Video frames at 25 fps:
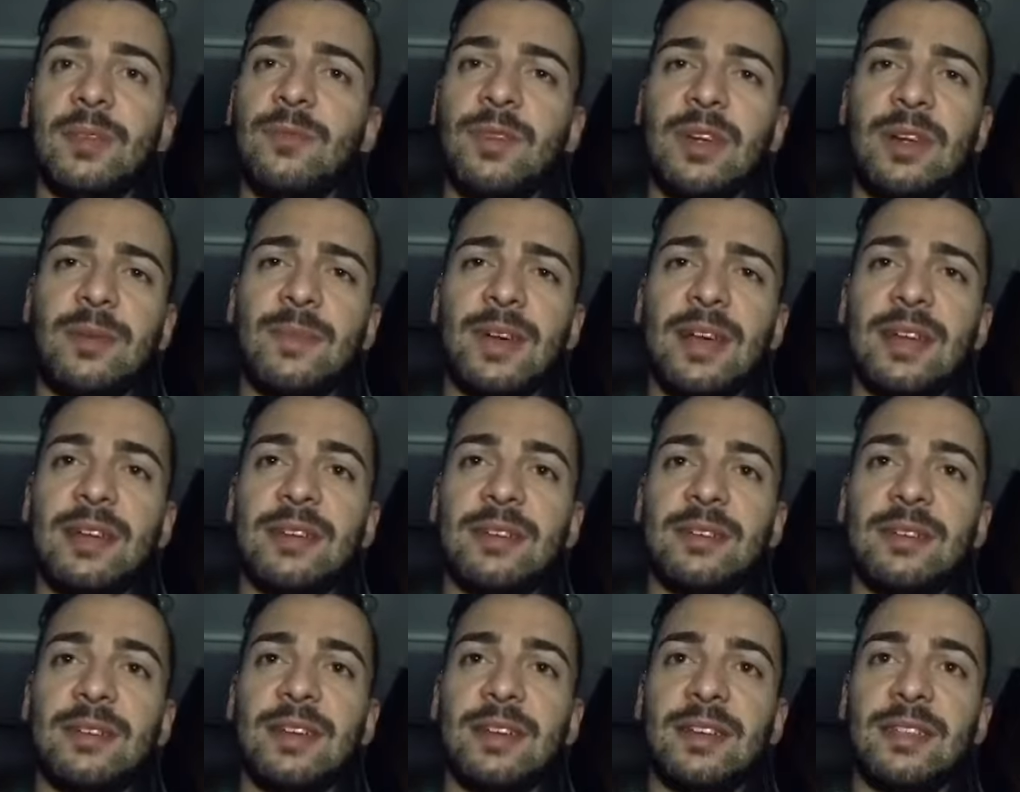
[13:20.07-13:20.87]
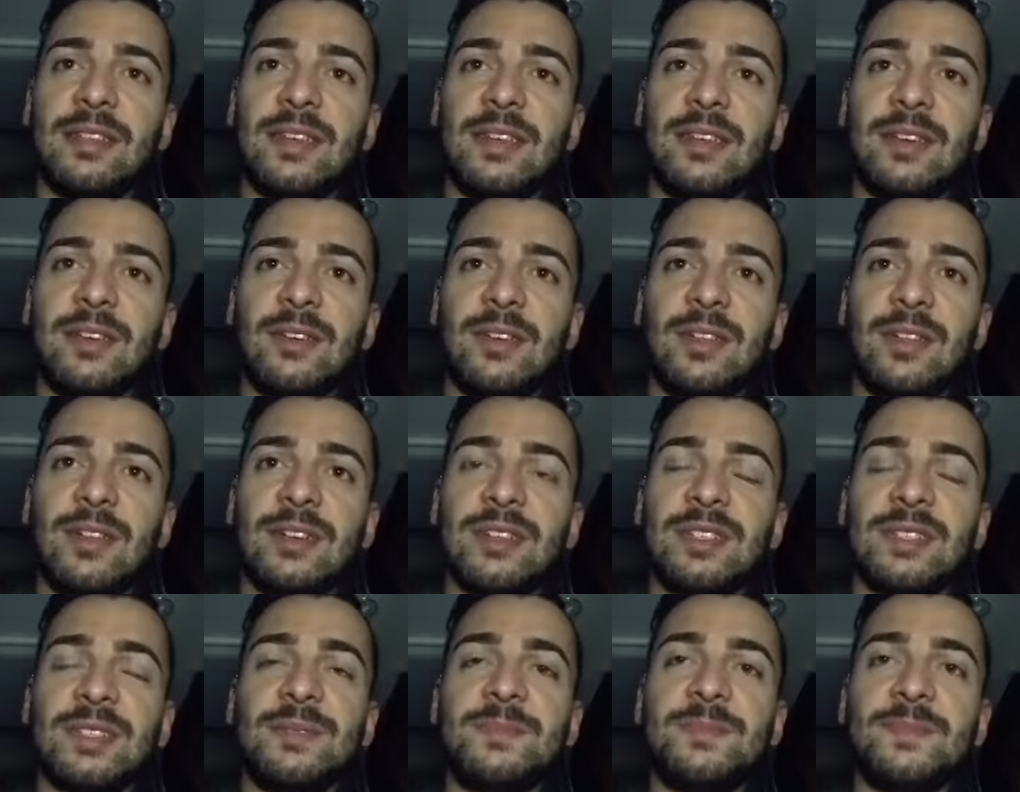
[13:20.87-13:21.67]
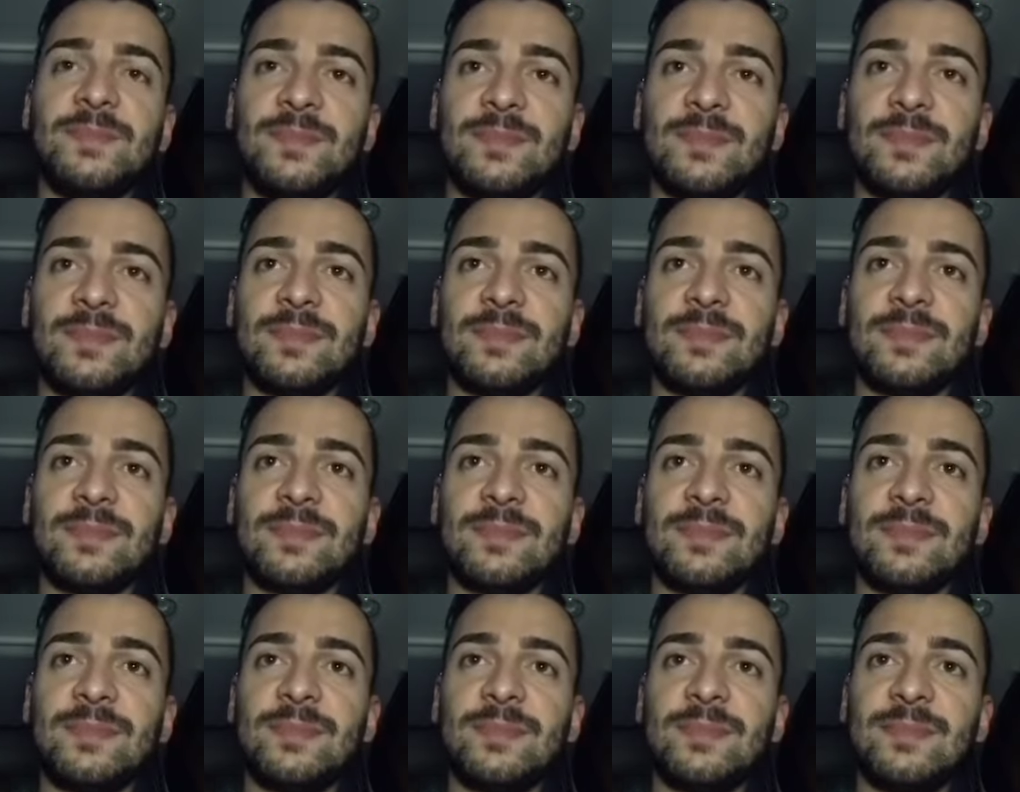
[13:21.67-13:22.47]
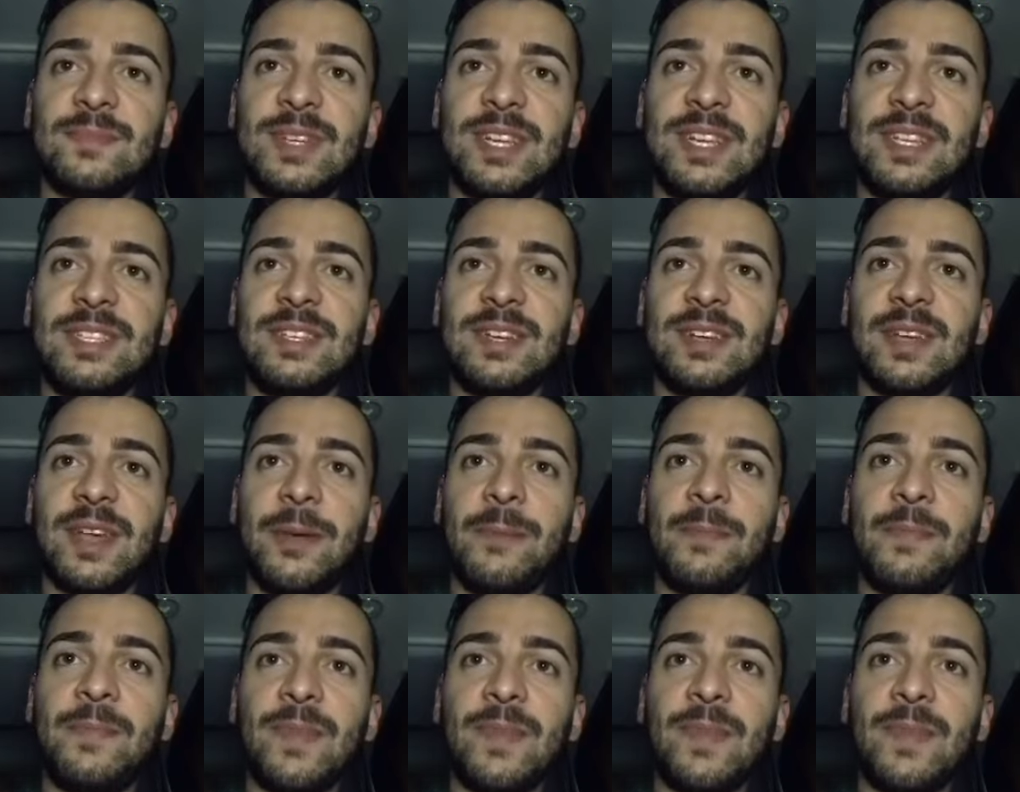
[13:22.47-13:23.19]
am I now? I think I got lost, but it's okay.